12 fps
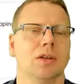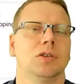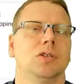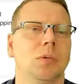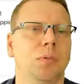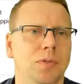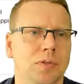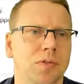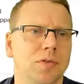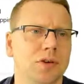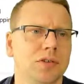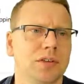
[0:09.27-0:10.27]
So
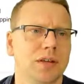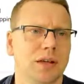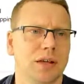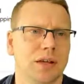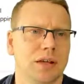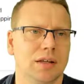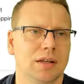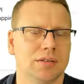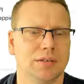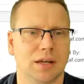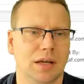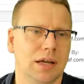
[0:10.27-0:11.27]
the first thing
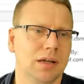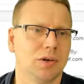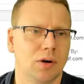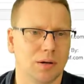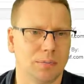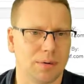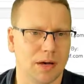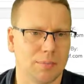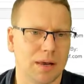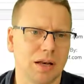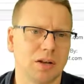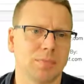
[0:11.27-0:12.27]
is, in your API
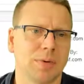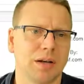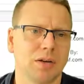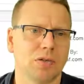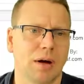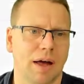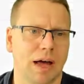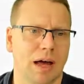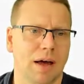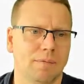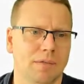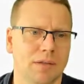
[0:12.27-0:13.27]
management, you
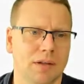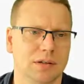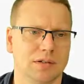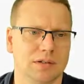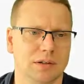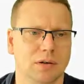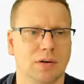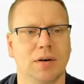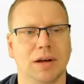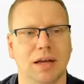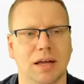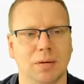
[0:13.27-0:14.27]
have this
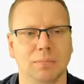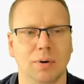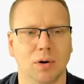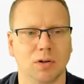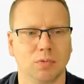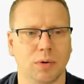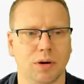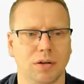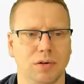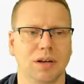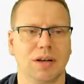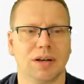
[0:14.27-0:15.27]
endpoints where
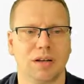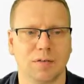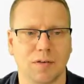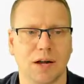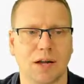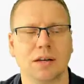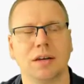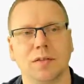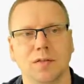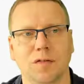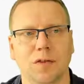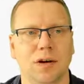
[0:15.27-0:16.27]
you can define
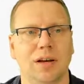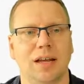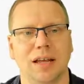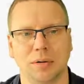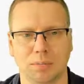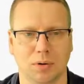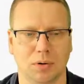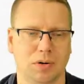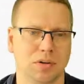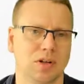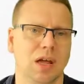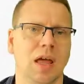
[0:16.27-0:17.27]
different
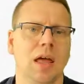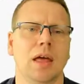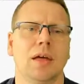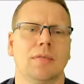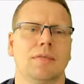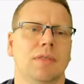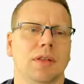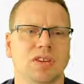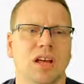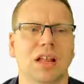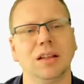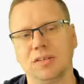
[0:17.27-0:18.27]
endpoints. The
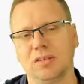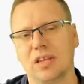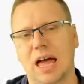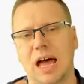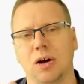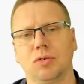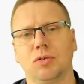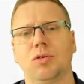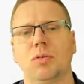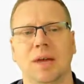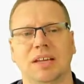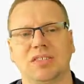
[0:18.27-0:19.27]
challenge is, how do
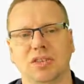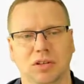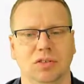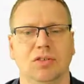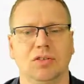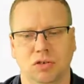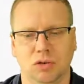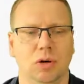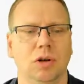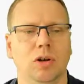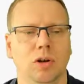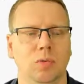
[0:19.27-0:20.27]
you make changes
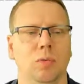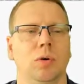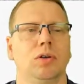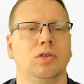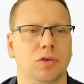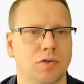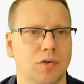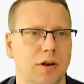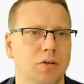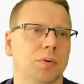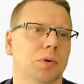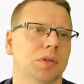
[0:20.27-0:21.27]
to it once you're
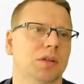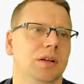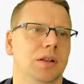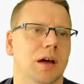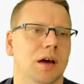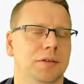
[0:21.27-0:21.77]
transporting the